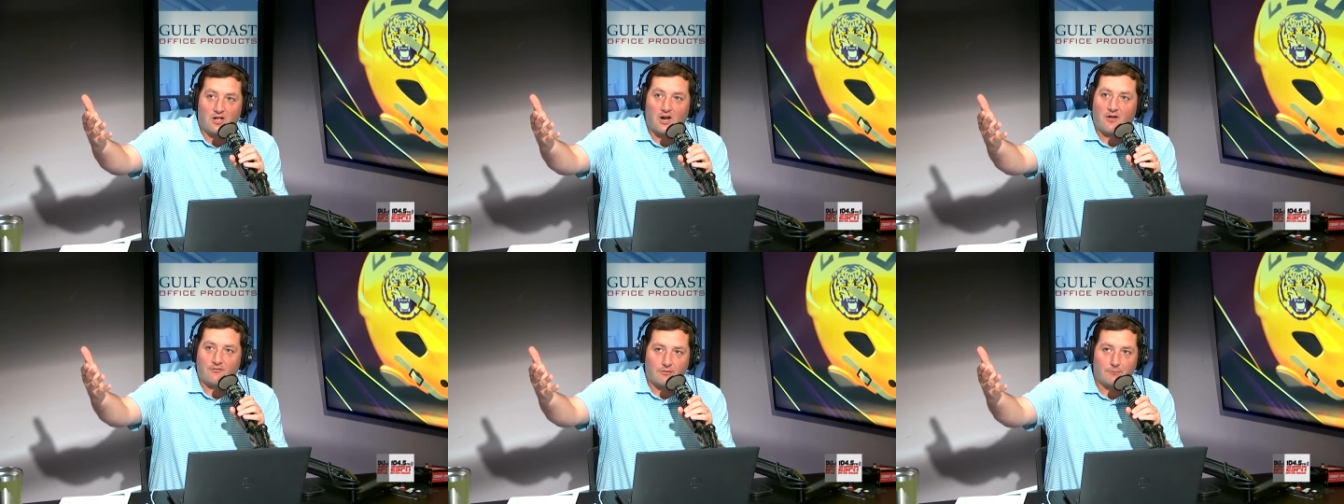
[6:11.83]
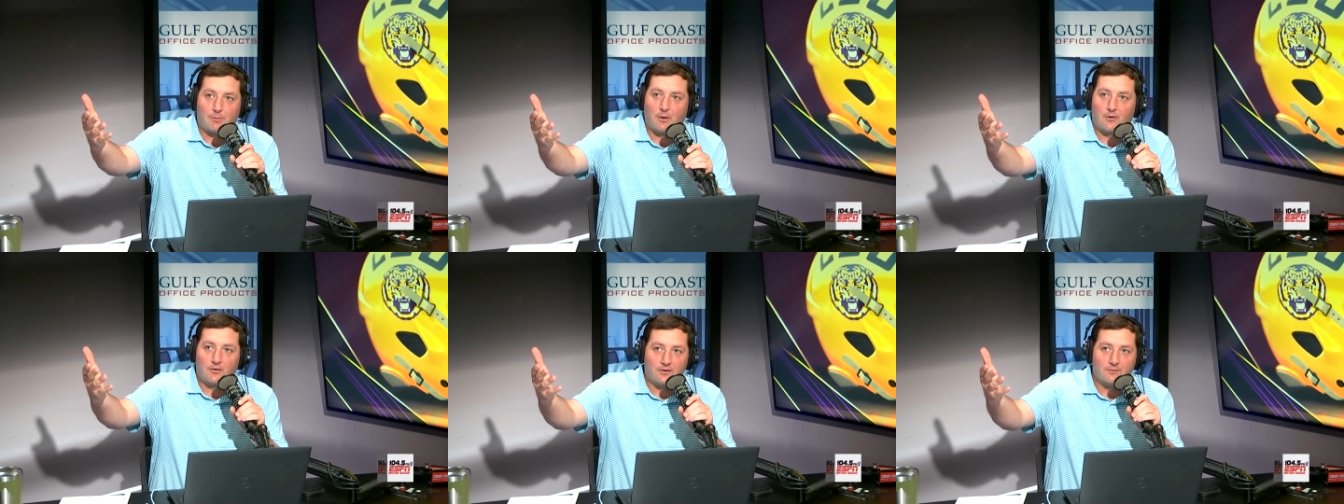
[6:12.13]
got off
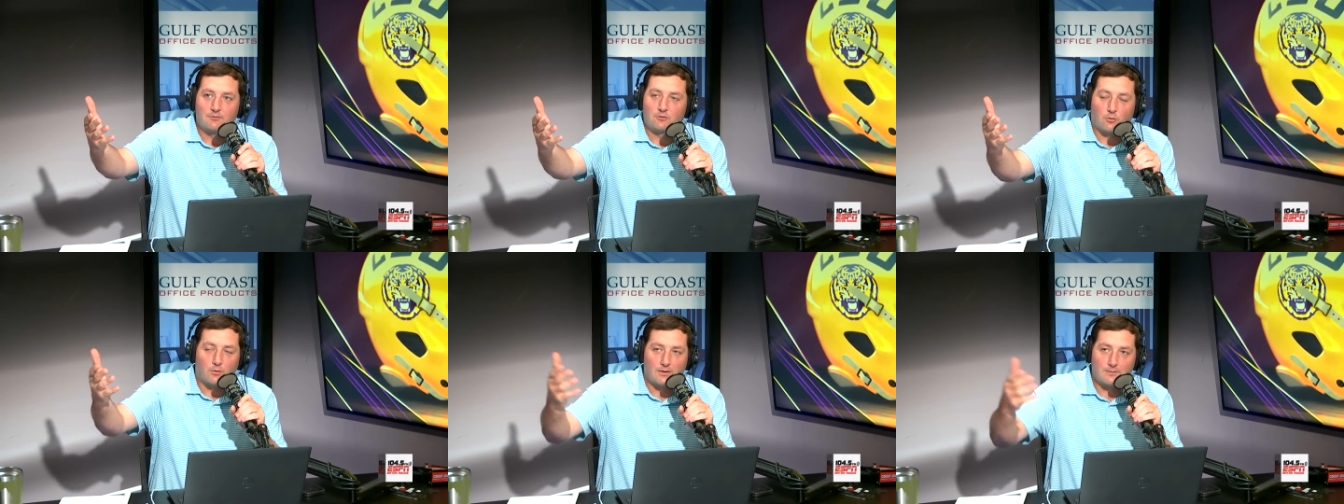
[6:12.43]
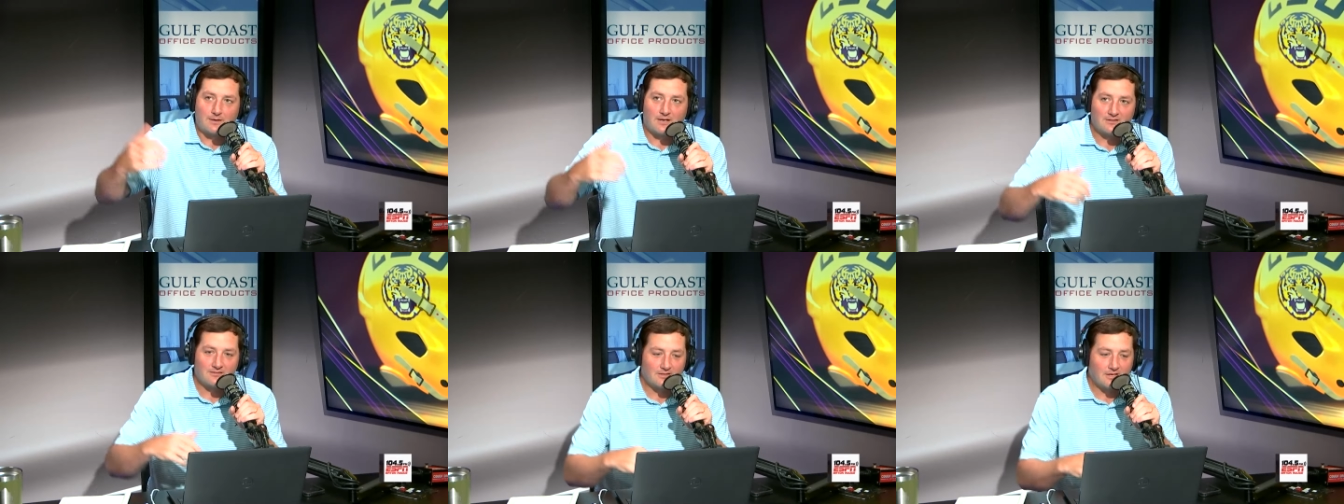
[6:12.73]
the podium
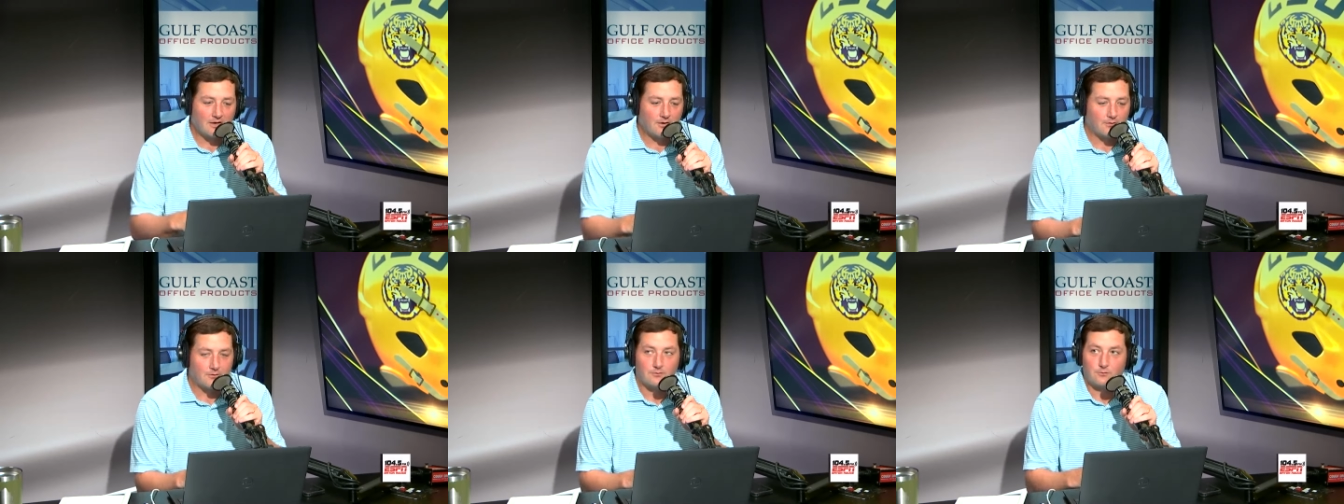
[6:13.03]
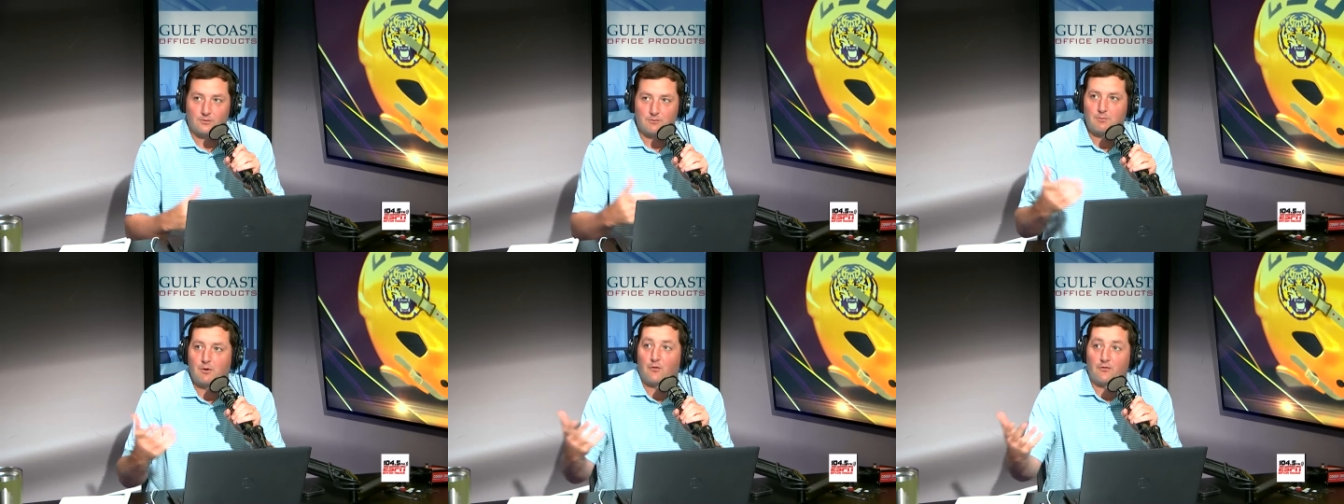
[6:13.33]
20 minutes ago,
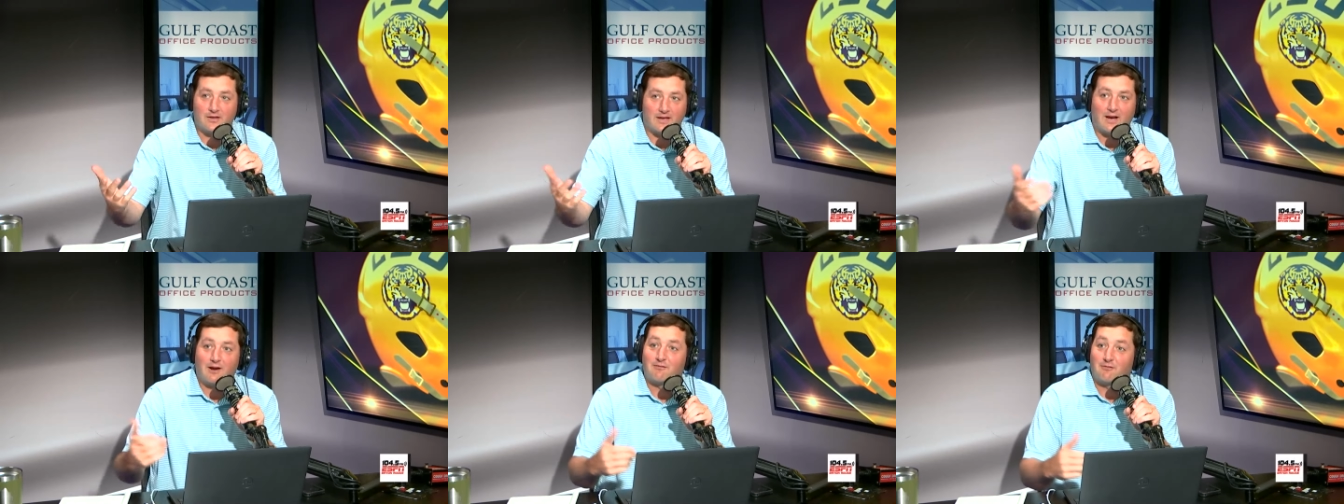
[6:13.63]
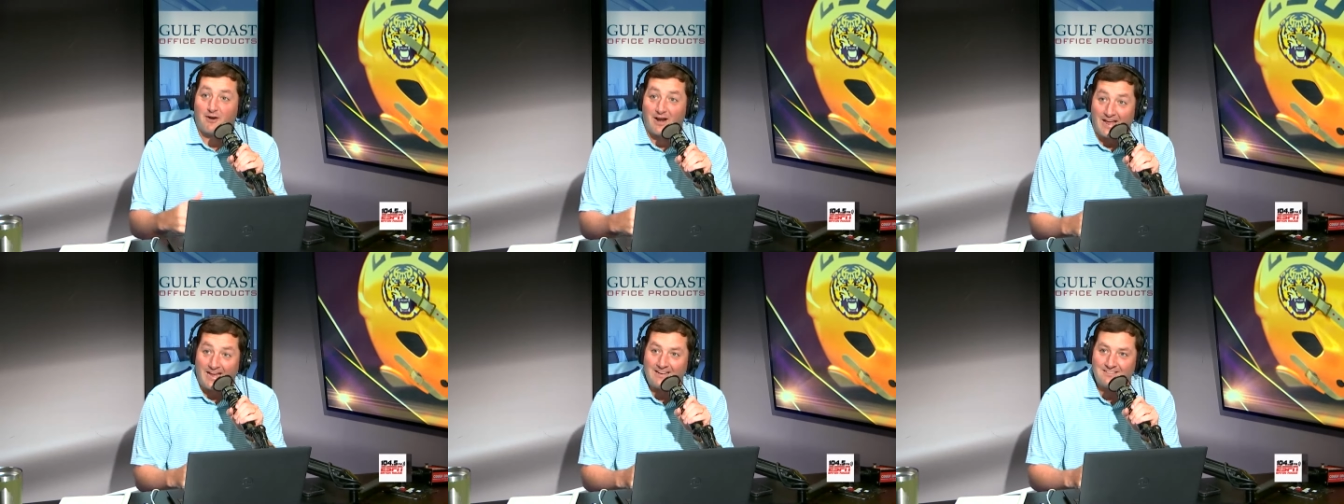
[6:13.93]
and we've been on the air
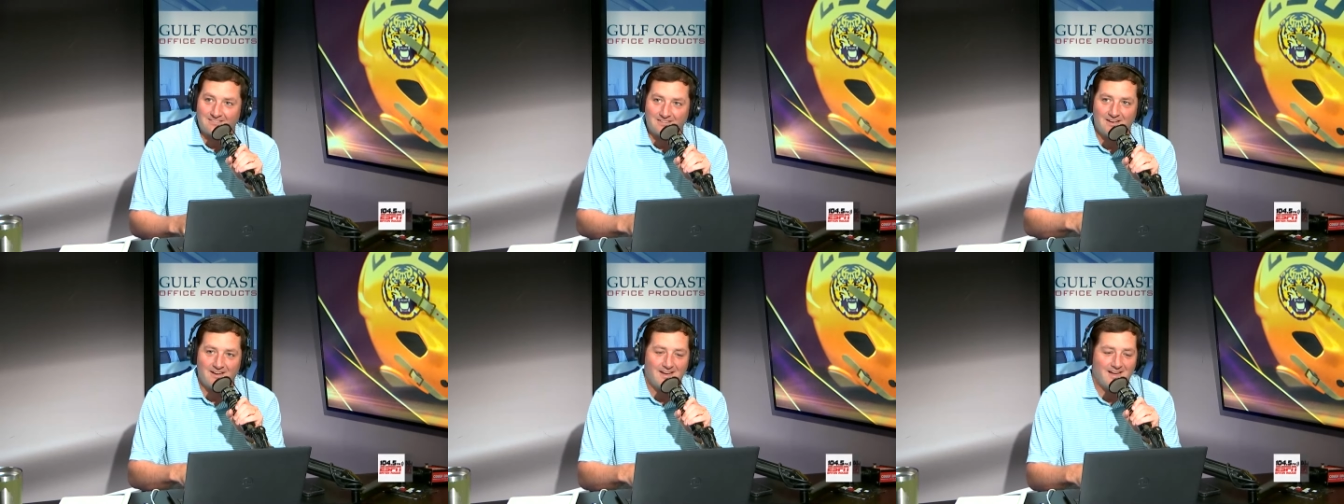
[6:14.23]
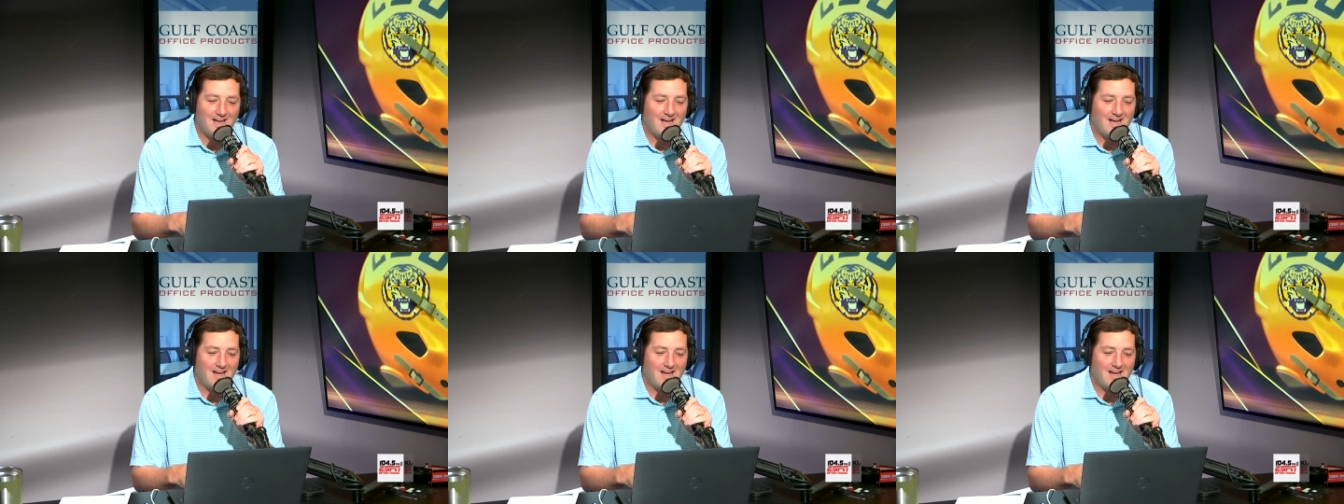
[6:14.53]
for eight.